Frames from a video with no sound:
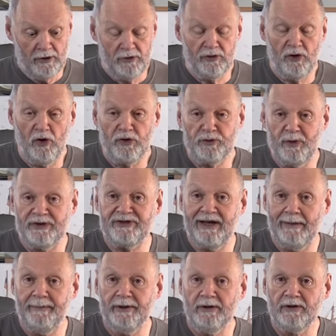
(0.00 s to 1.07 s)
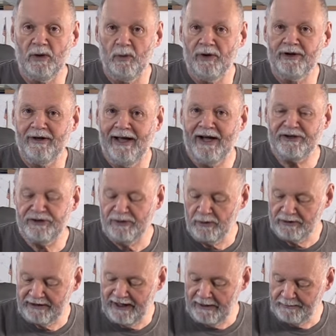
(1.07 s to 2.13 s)
Who knows, once I build it, what actually
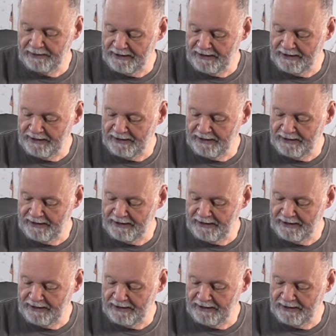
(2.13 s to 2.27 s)
will take